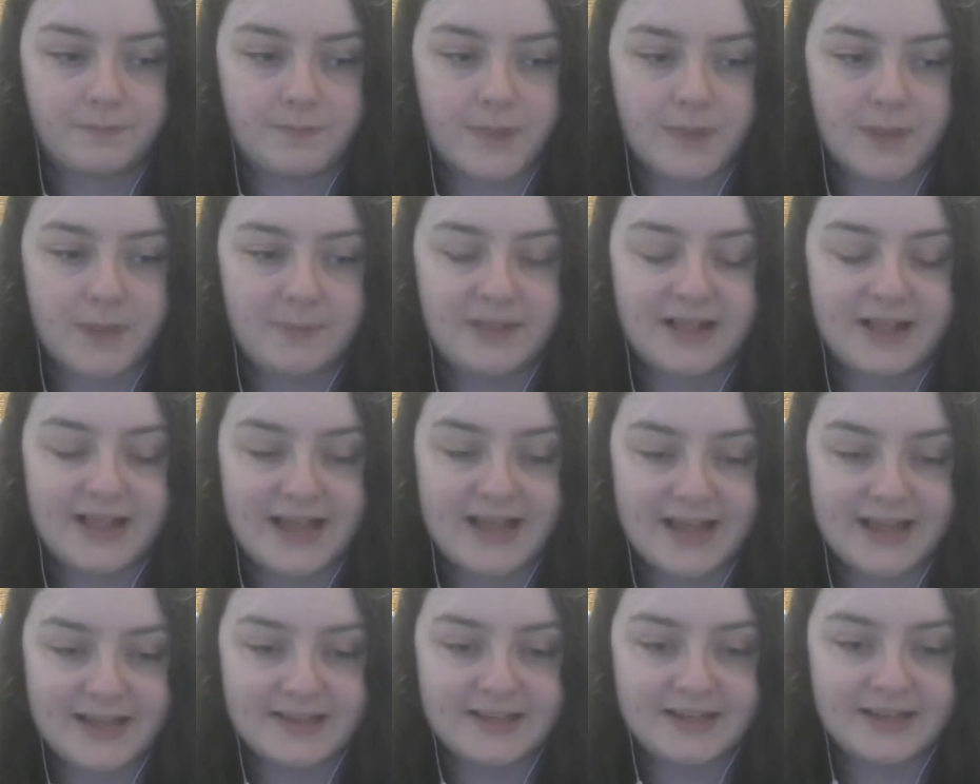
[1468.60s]
I'm
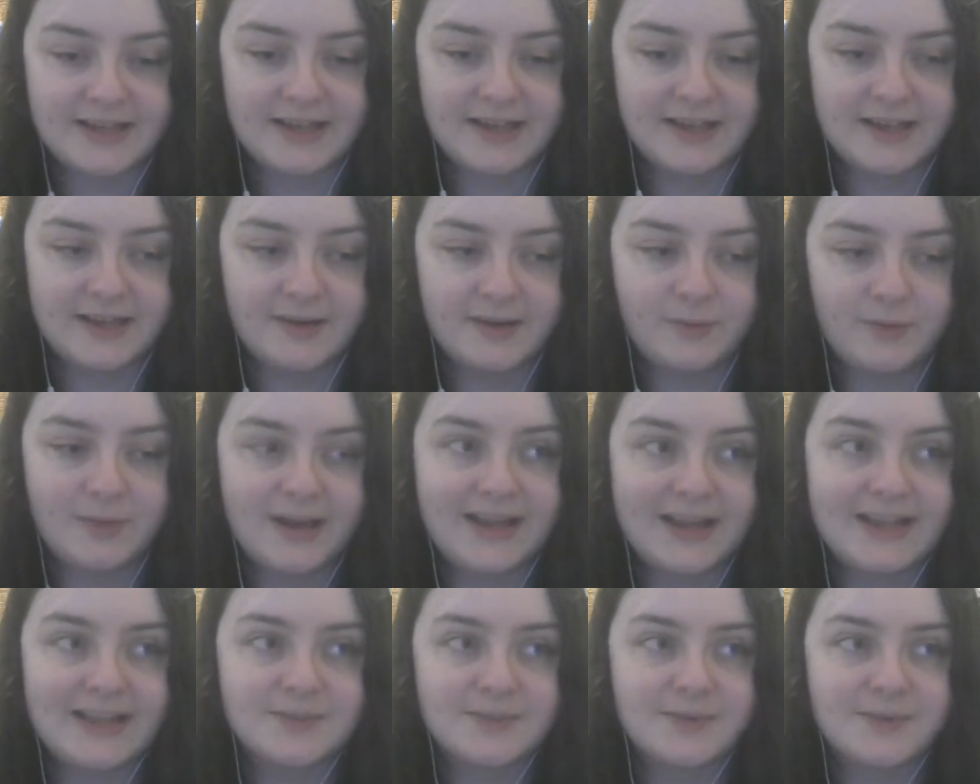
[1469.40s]
glad in a
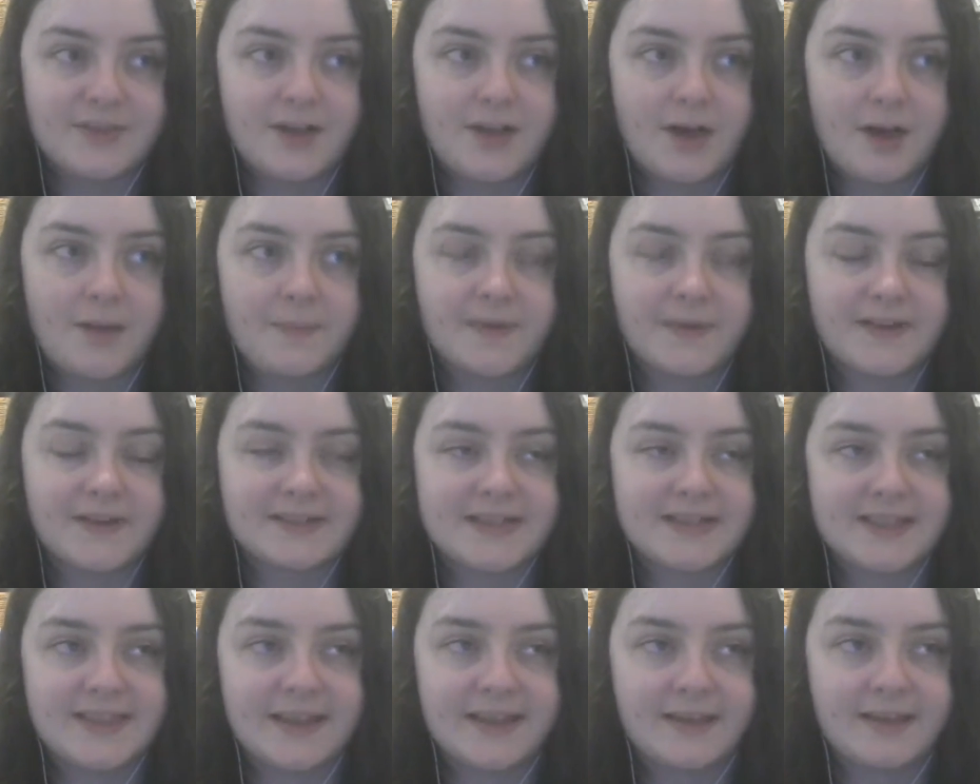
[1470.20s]
way it's with her
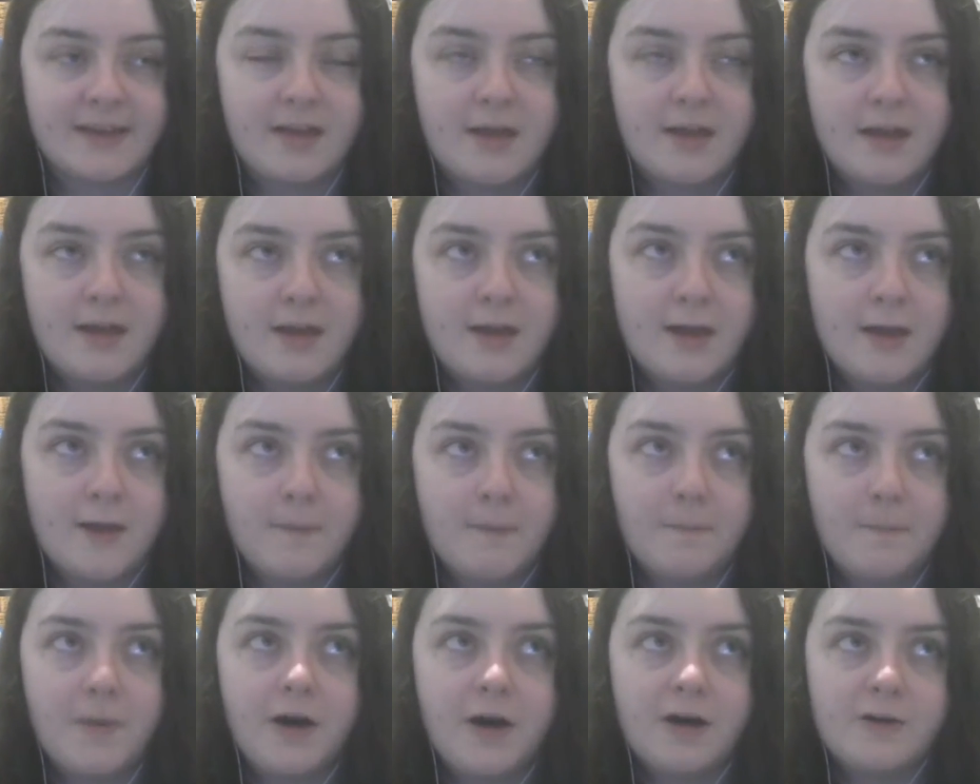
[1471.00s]
because I think
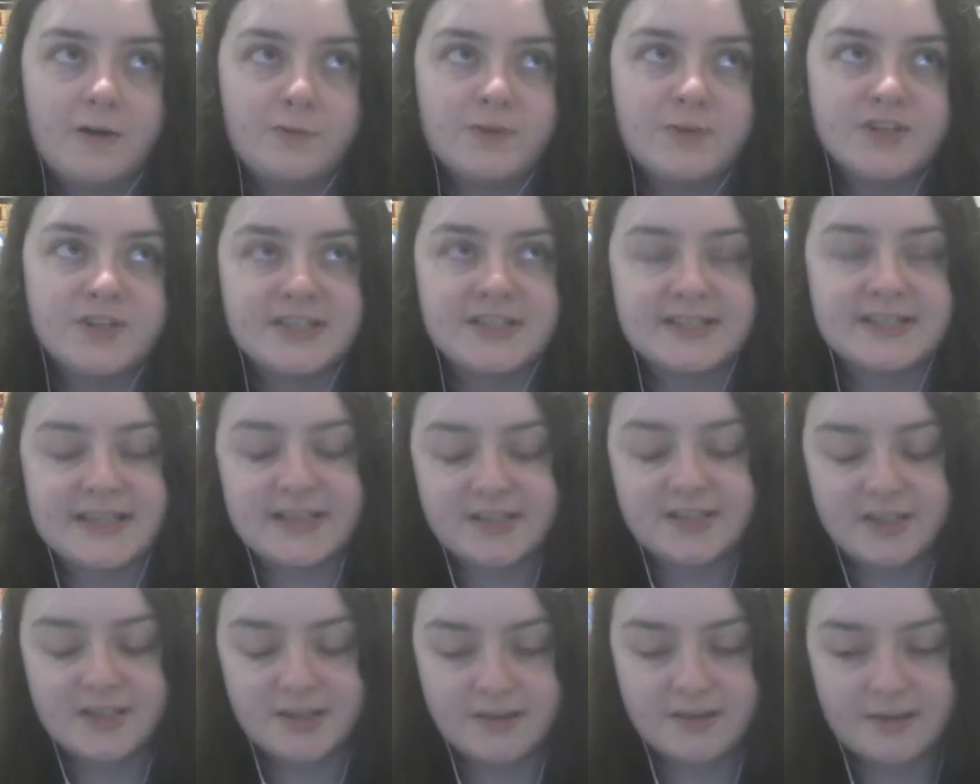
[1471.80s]
part of when she
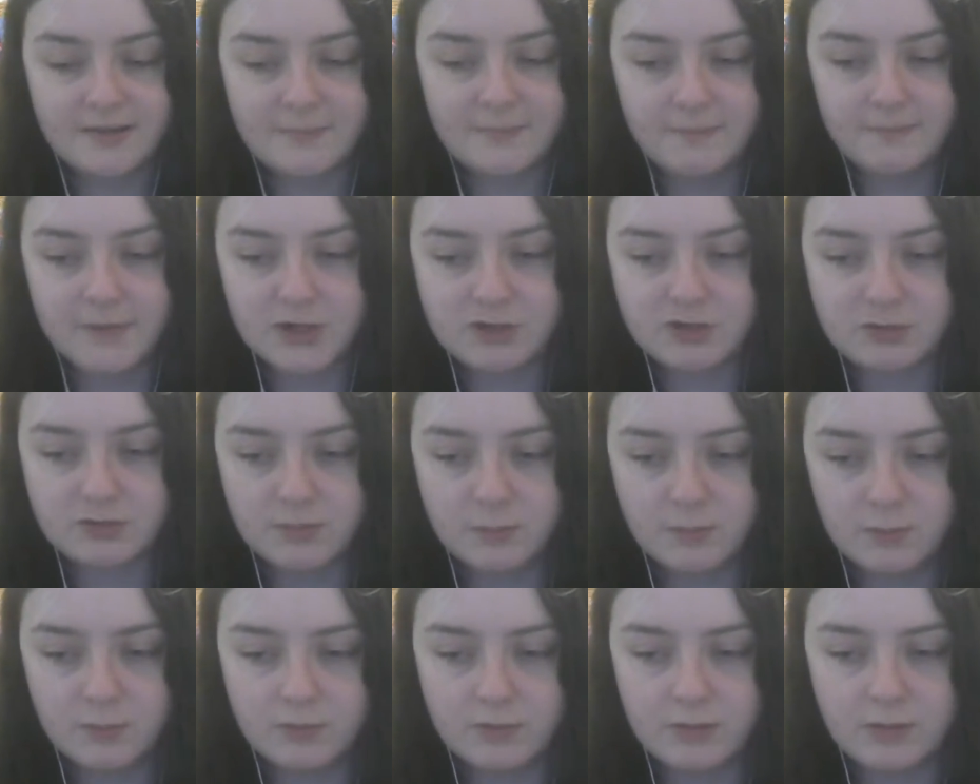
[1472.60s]
said to the
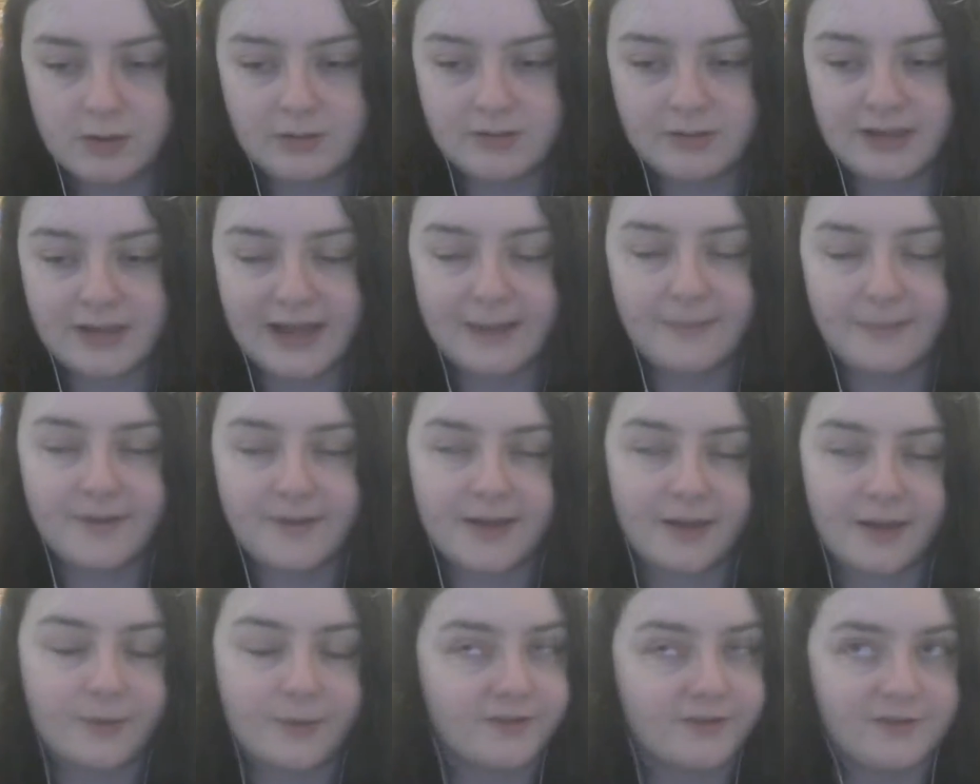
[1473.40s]
mushroom wall, oh,
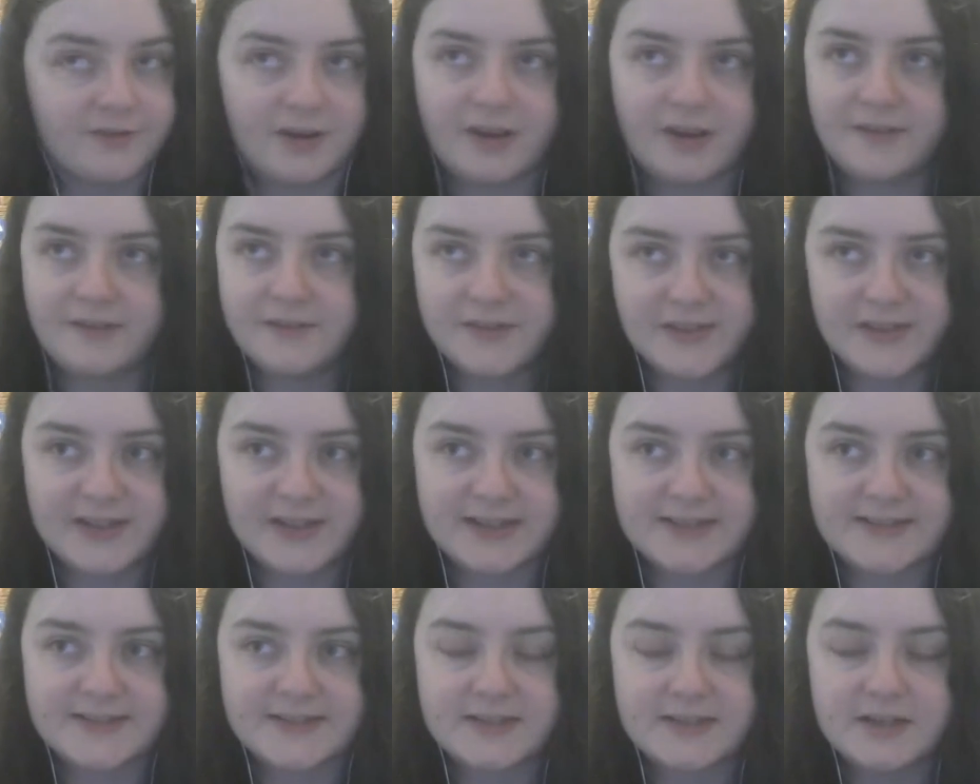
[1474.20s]
Abigail would have loved
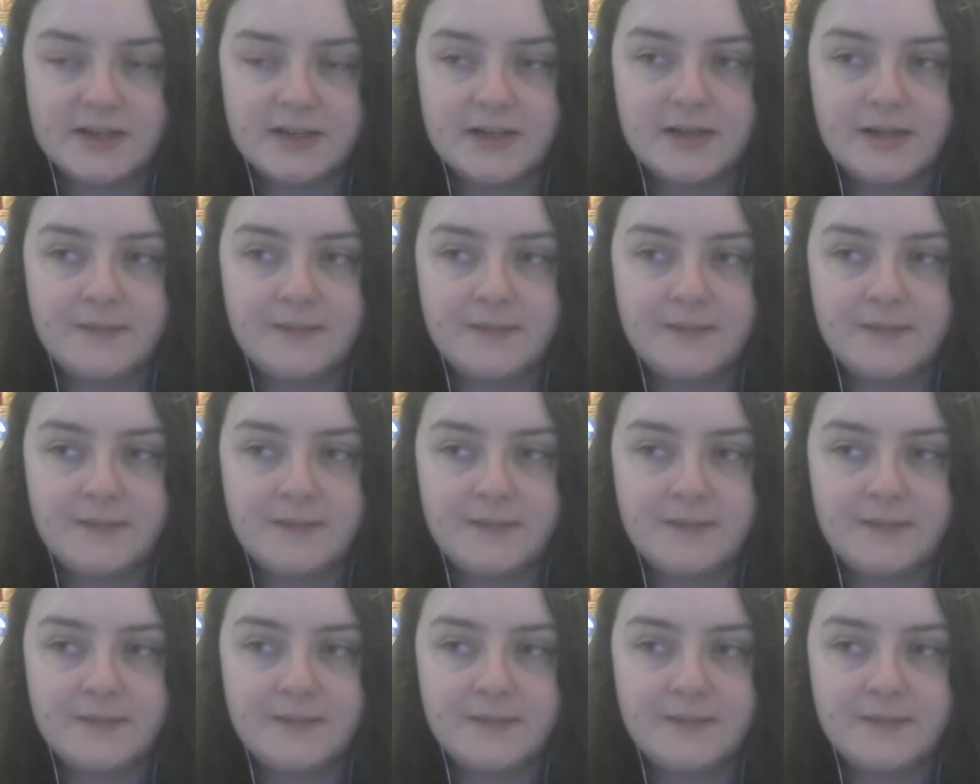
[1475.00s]
this.